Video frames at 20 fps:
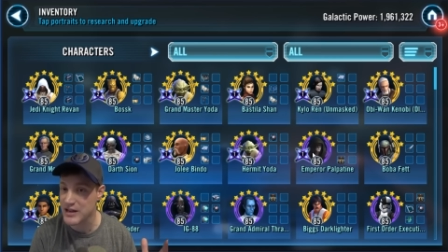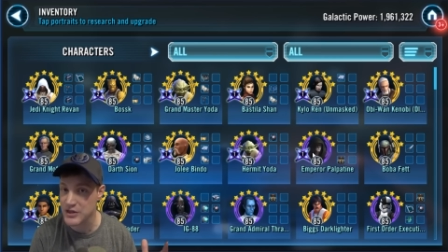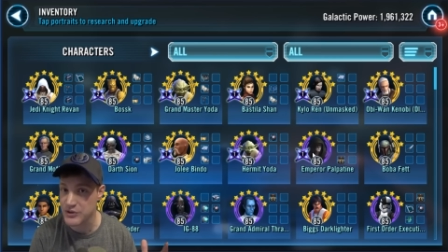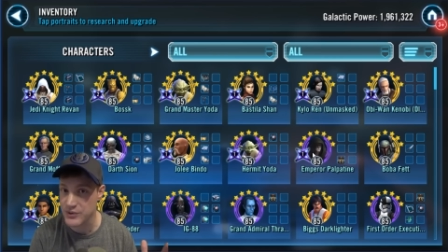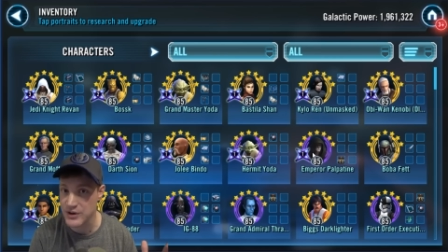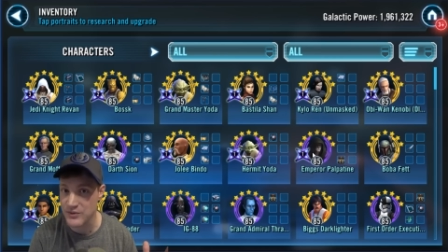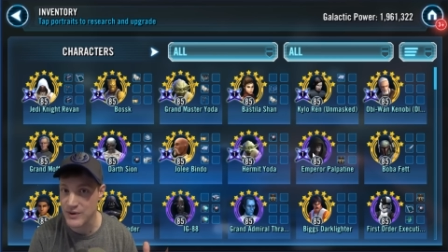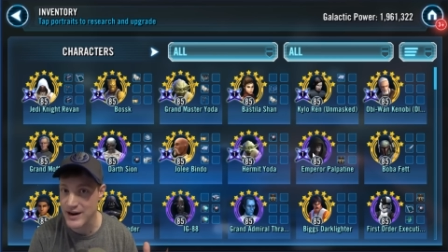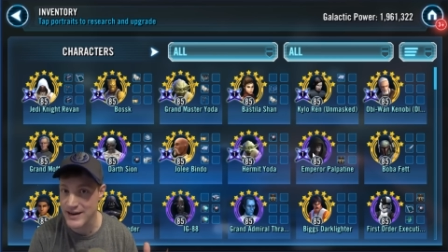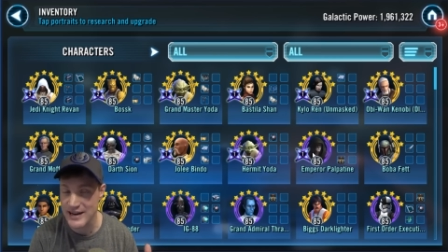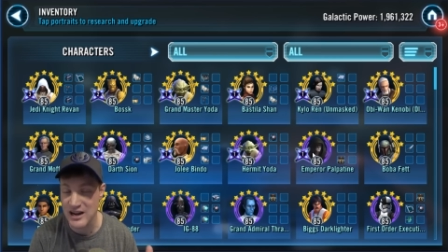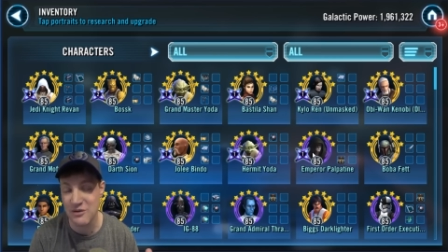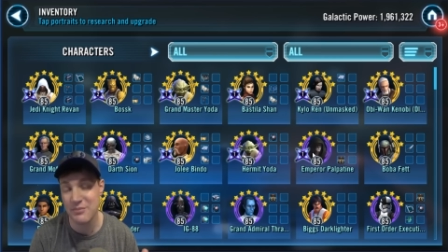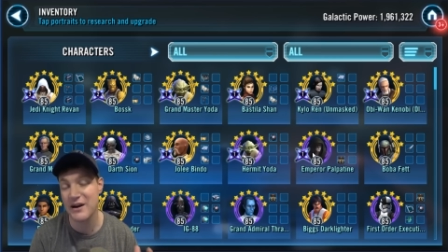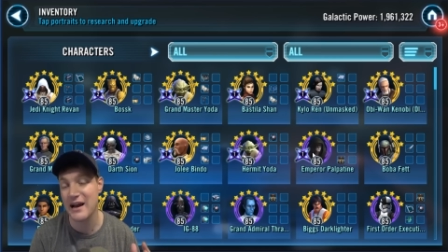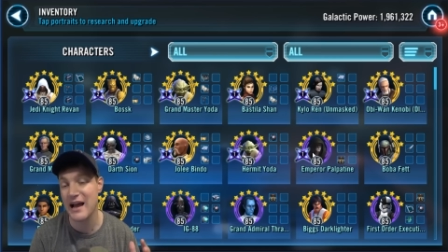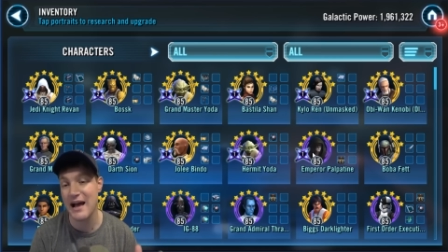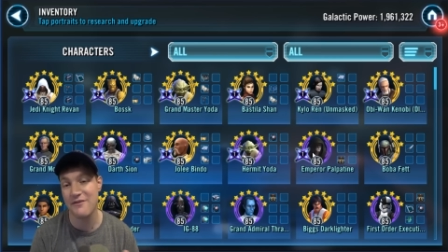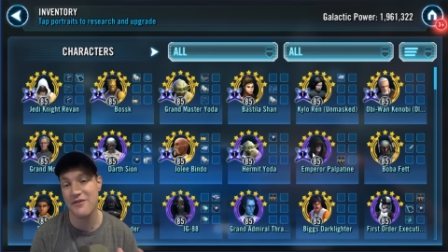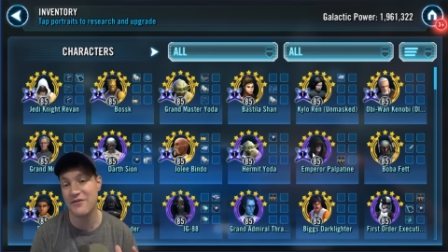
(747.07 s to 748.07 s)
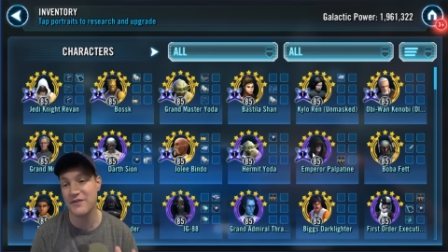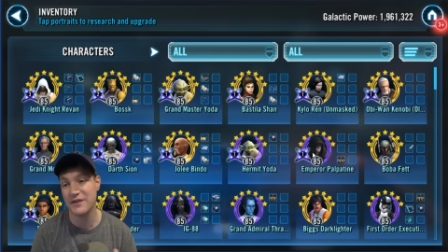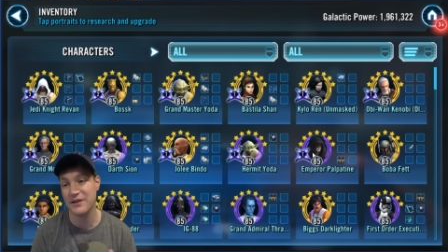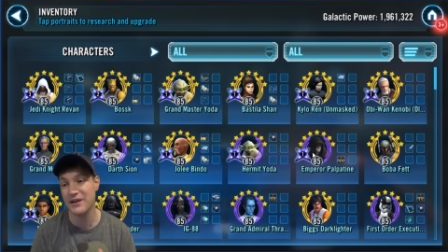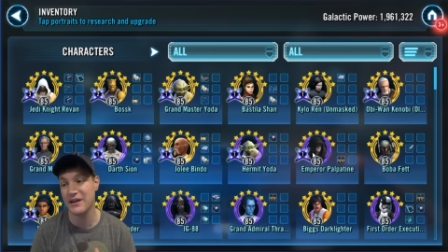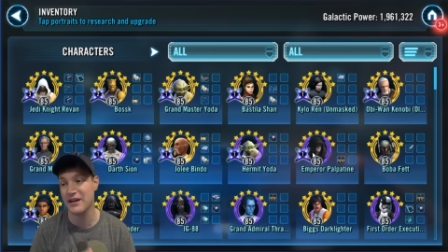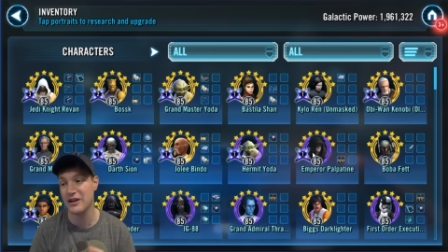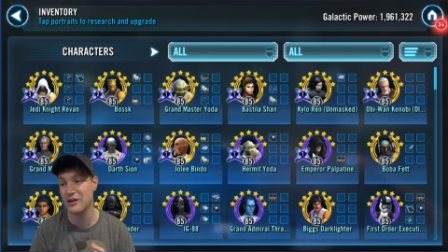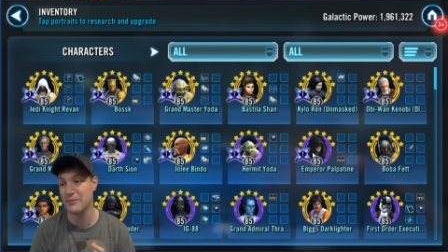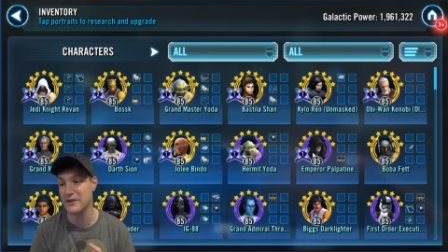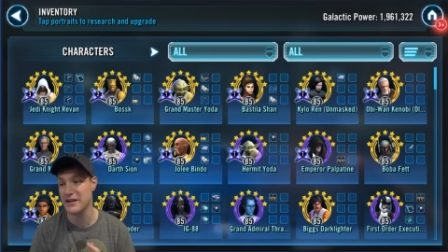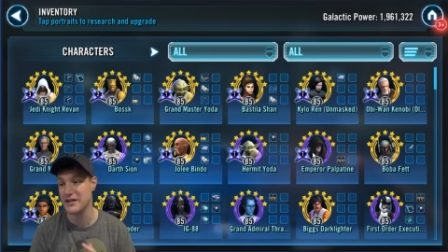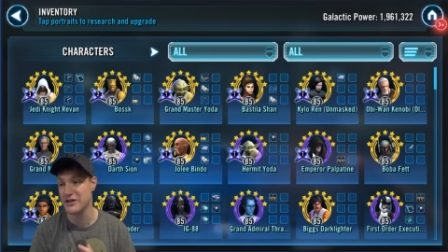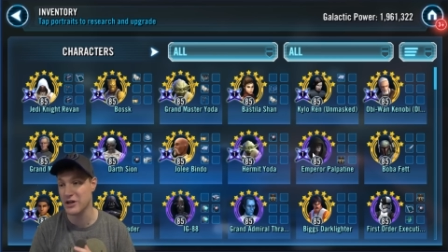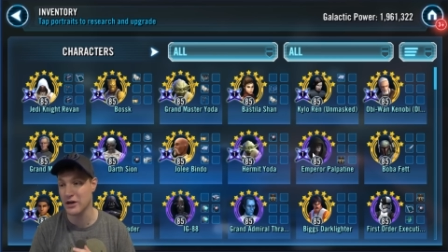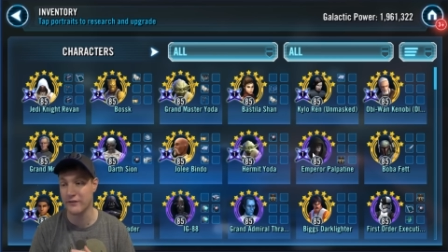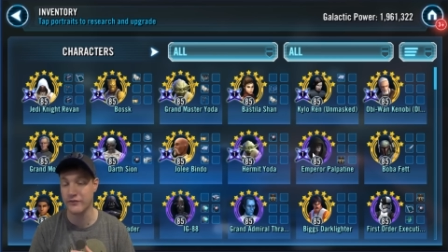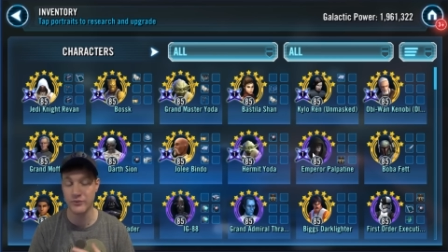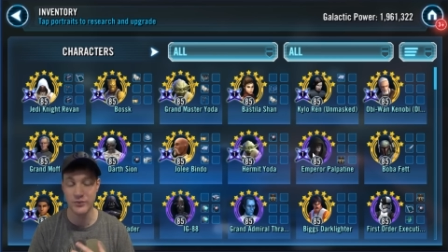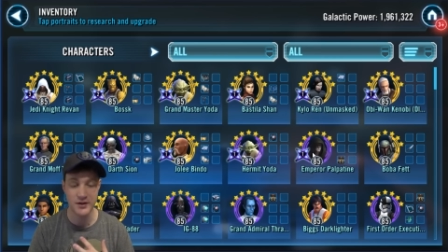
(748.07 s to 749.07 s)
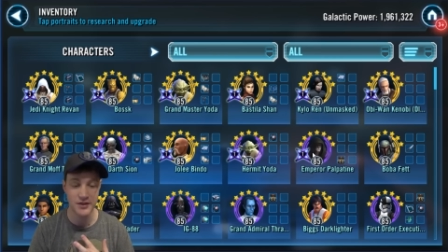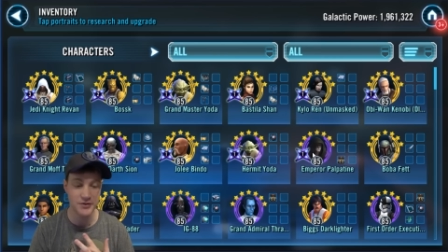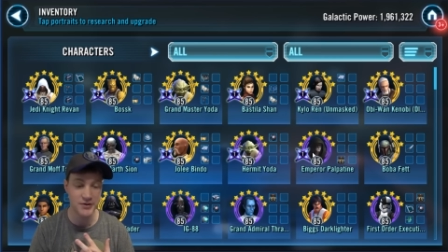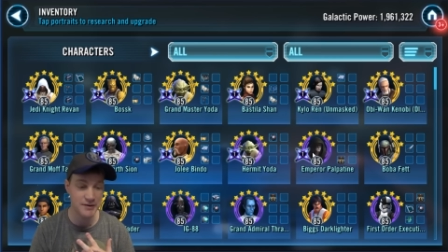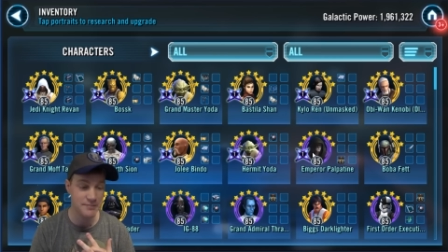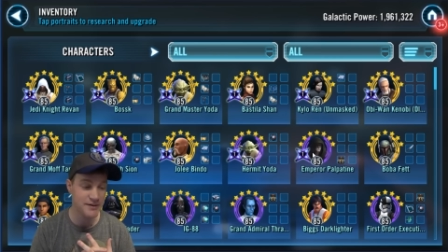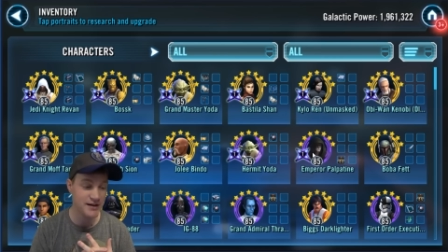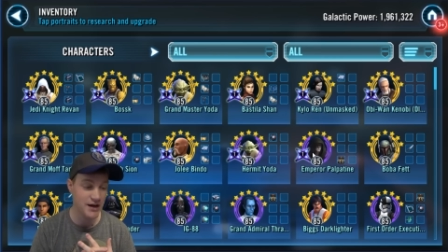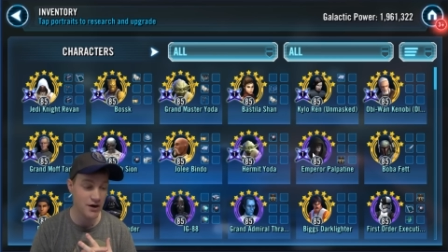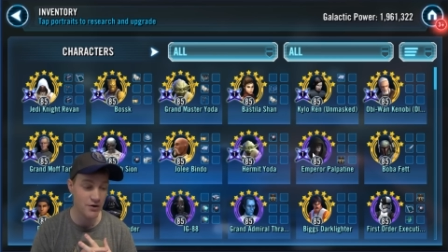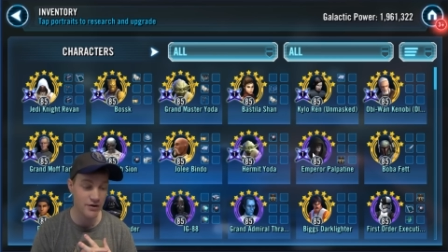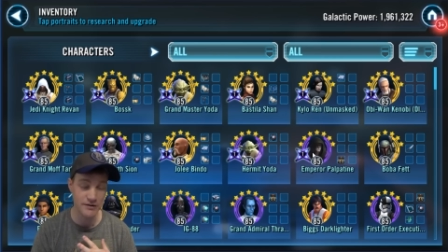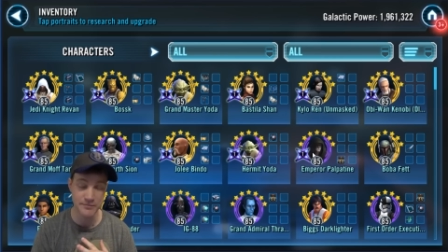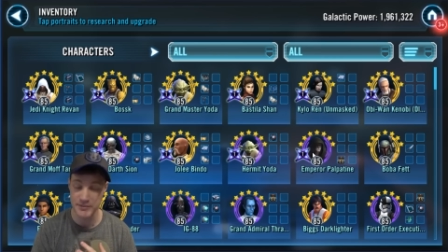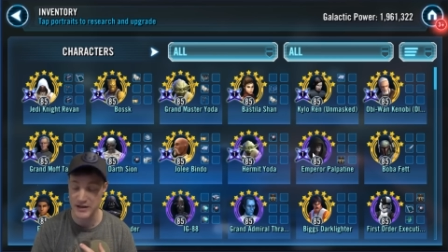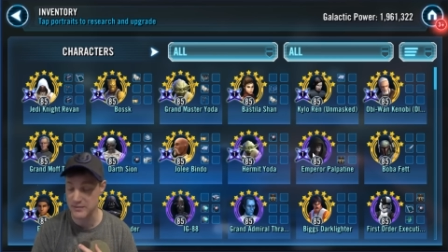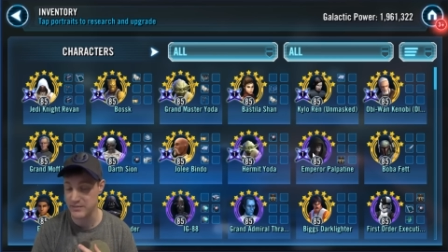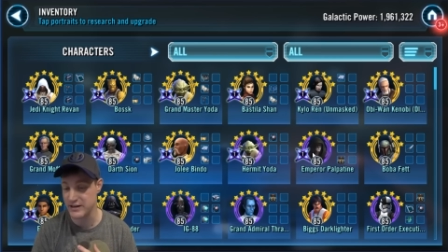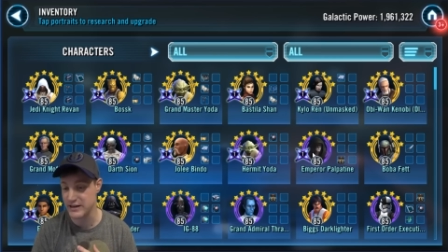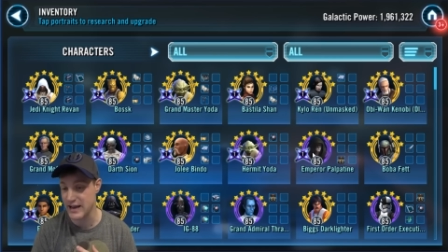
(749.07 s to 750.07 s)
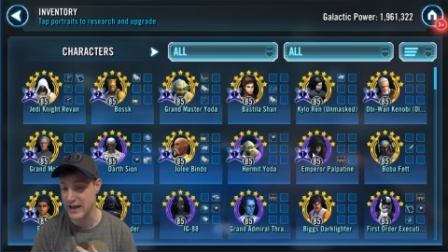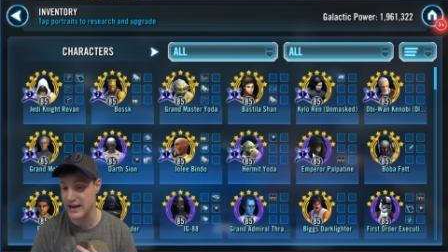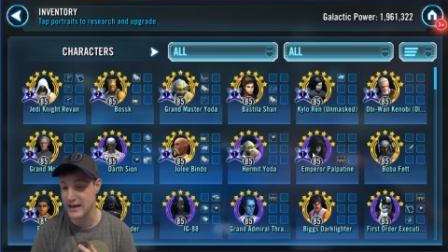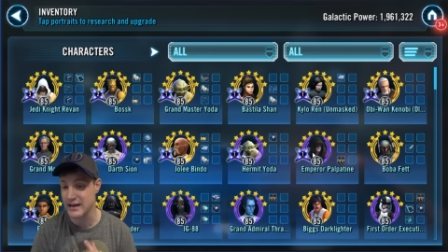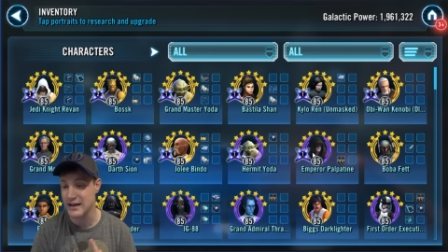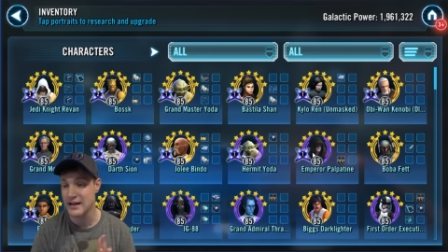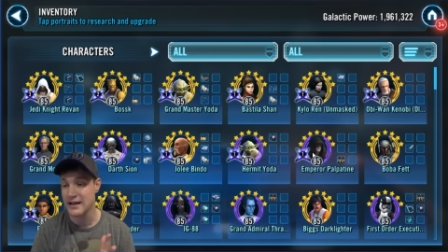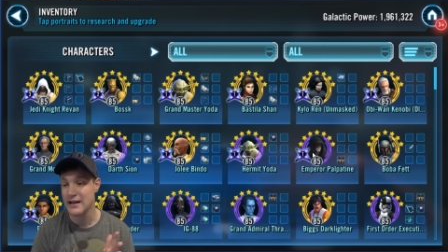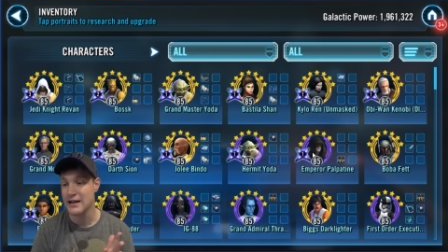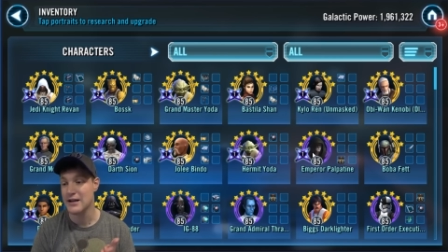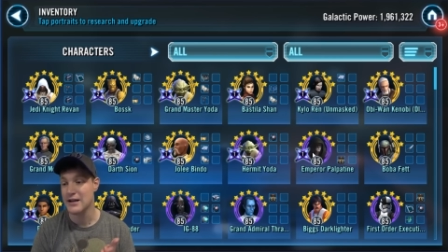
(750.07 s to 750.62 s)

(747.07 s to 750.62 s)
P3 right now, but I have a feeling it'll be nerfed with 3PO and BB8.